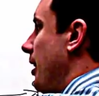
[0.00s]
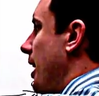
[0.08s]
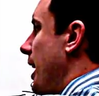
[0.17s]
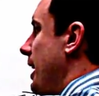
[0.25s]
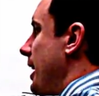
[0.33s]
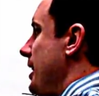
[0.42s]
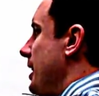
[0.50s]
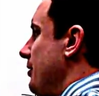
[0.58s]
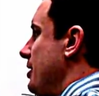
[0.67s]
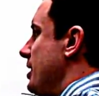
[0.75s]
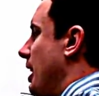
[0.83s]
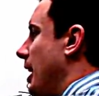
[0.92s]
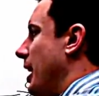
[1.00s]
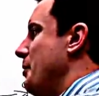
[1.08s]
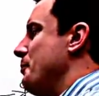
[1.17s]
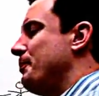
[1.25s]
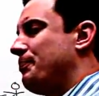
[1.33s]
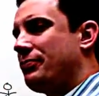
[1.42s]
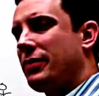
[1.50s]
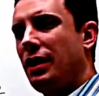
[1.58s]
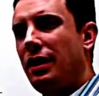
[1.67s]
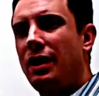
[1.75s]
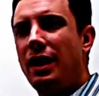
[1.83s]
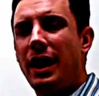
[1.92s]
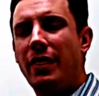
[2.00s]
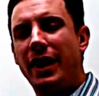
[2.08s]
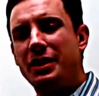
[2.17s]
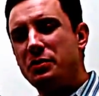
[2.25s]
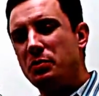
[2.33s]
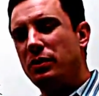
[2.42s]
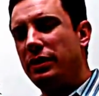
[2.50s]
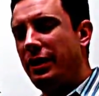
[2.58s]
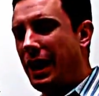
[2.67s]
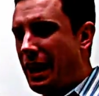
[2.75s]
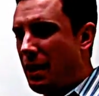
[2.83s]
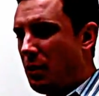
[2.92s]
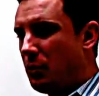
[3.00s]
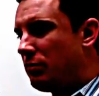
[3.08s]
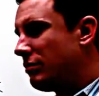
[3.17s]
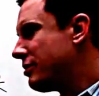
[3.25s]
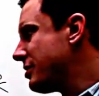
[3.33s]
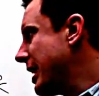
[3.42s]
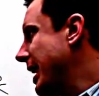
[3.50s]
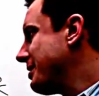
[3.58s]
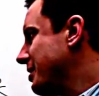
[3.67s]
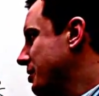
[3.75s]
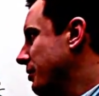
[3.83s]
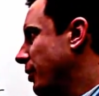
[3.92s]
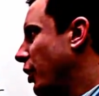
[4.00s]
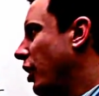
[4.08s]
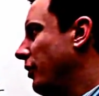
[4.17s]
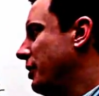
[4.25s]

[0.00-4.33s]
at any given time. And that's really how SaaS has evolved.